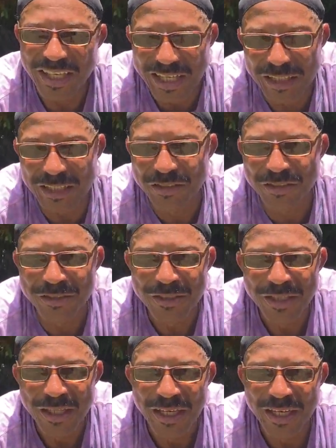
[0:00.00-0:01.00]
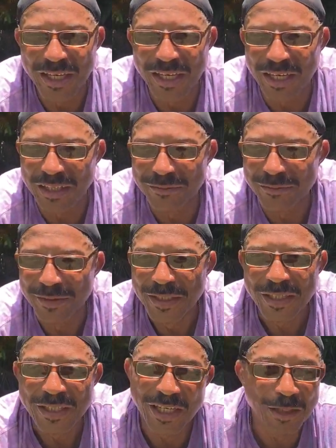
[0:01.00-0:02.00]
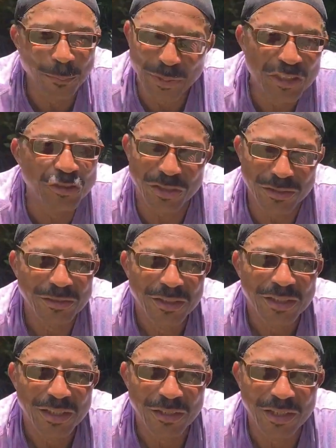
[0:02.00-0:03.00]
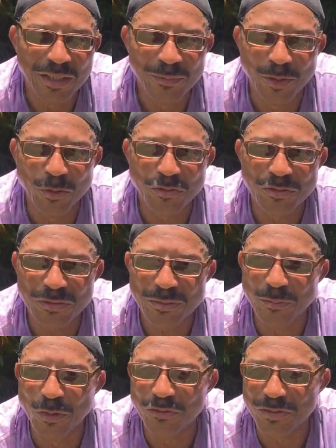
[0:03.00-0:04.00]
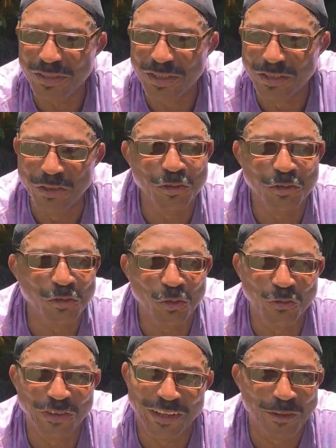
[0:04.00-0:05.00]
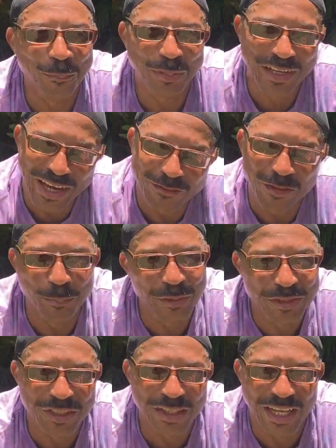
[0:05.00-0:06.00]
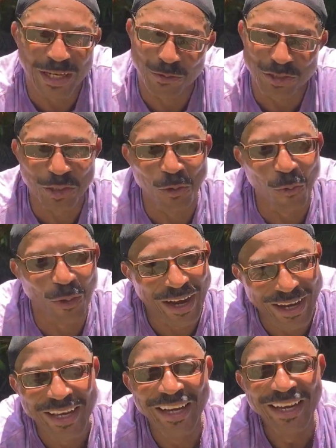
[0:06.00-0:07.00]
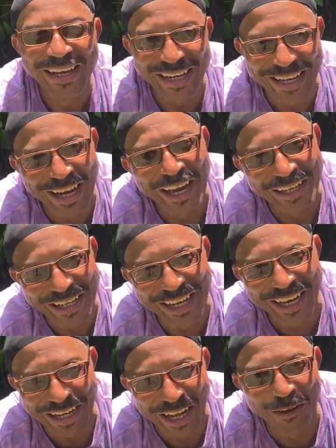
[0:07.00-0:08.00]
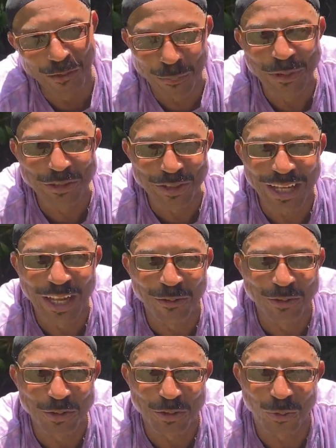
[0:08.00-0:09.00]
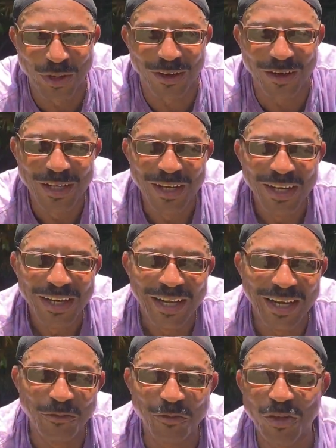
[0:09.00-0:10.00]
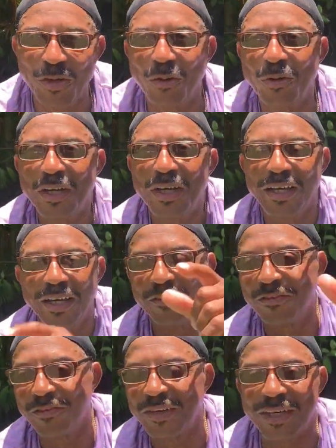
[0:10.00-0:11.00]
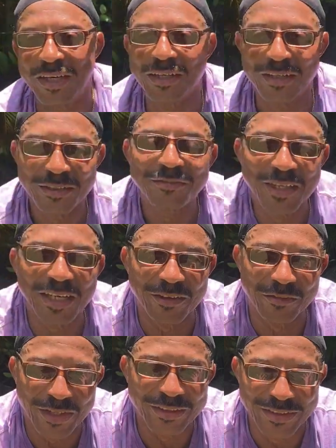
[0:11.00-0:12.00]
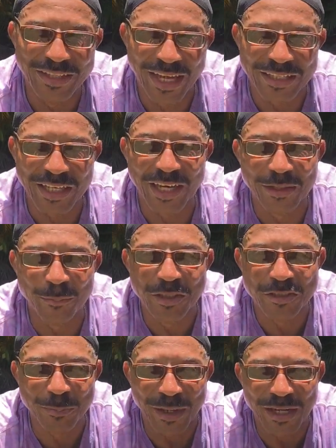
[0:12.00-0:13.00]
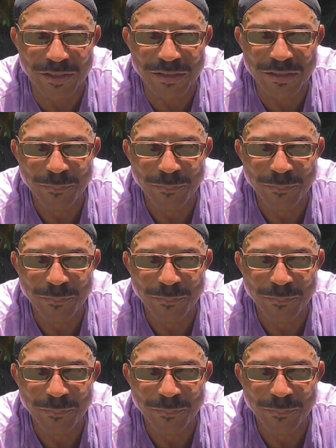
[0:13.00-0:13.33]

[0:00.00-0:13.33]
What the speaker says: English, and kind of pidgin. Most indigenous groups have a pidgin language. In Hawaii, they kind of have a pidgin language as well. And so it's kind of that kind of mismatch.